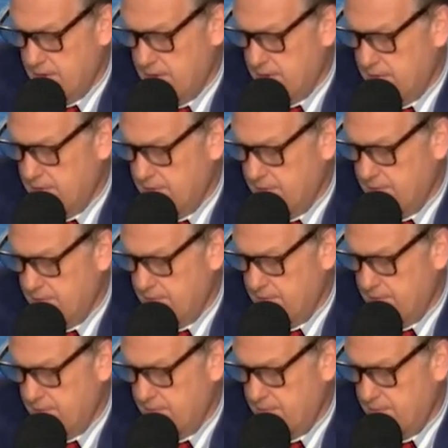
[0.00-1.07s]

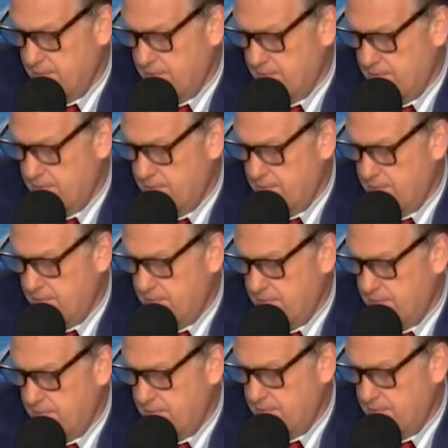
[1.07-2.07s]
[no speech]